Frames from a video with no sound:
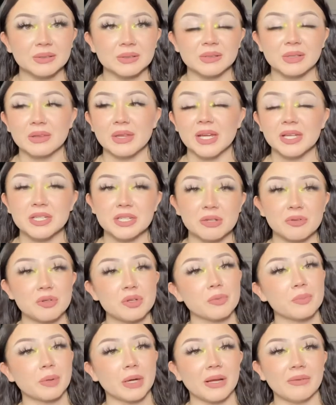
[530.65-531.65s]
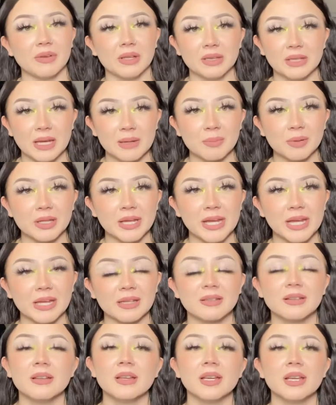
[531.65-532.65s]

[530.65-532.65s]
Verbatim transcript: So they do do private labeling.